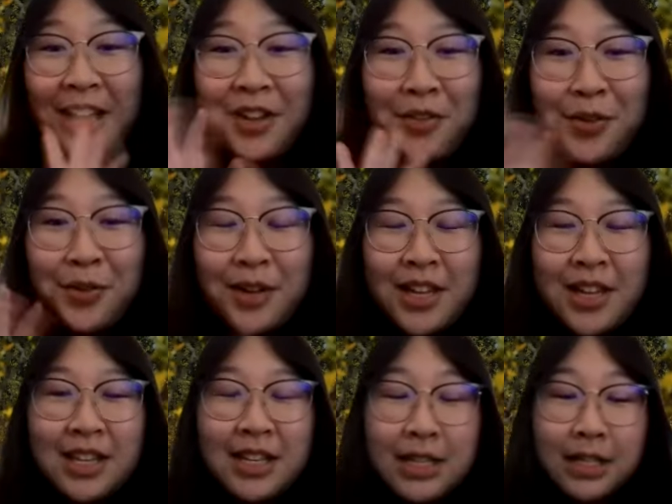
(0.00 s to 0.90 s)
Hello,
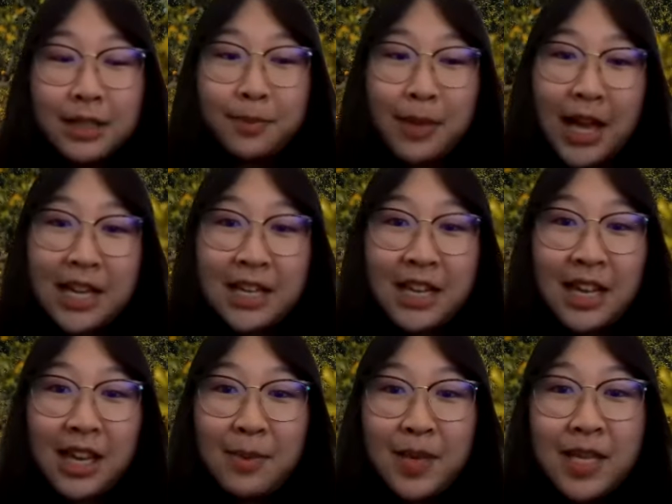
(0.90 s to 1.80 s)
everyone. My
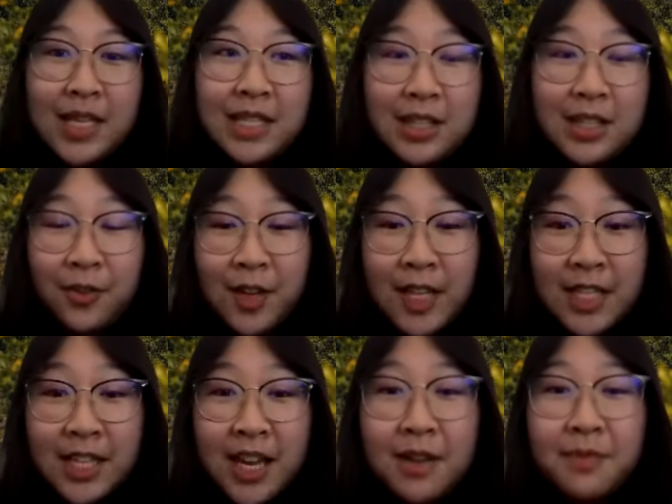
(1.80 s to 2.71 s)
name is Tiffiney
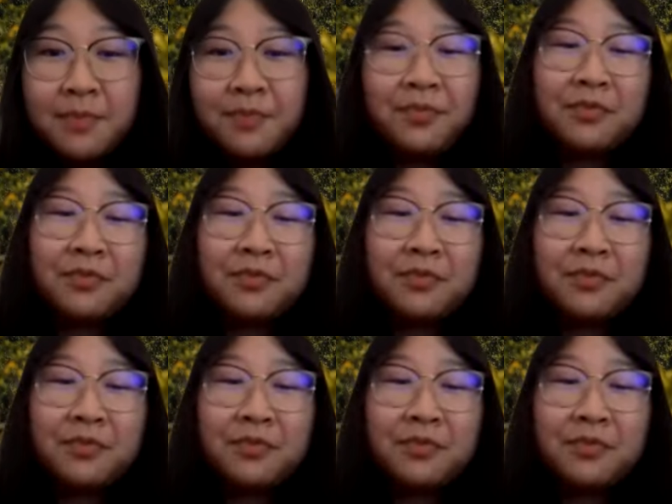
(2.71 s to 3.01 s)
Tse.